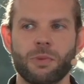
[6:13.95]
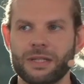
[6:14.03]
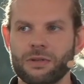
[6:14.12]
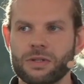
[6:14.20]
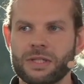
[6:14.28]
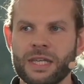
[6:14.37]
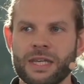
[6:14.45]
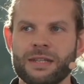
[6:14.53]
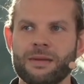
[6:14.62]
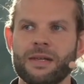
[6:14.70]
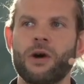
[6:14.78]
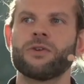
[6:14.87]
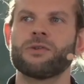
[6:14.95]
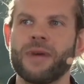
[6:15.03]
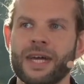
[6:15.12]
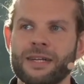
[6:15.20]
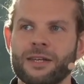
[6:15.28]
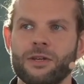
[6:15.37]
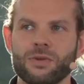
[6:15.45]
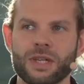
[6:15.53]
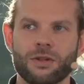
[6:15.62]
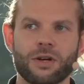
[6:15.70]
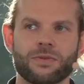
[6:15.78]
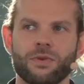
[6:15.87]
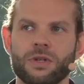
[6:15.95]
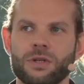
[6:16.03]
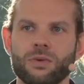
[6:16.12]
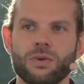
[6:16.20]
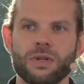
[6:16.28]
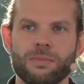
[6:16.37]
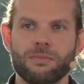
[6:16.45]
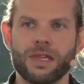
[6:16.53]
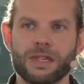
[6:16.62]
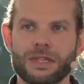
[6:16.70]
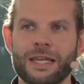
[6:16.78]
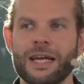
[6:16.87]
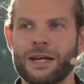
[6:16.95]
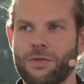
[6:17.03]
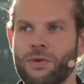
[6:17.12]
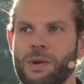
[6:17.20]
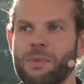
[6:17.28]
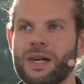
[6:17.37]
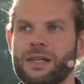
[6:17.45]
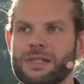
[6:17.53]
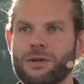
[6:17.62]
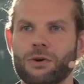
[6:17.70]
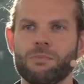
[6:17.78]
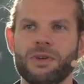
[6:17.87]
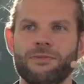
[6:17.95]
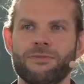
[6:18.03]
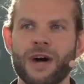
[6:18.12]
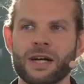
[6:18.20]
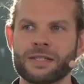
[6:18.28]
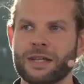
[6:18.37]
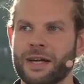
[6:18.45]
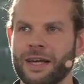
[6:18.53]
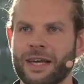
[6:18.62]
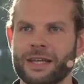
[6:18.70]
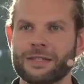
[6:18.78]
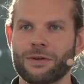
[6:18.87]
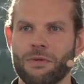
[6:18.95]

But you see it automating using Dox42 means 3 minutes, could be faster, I guess.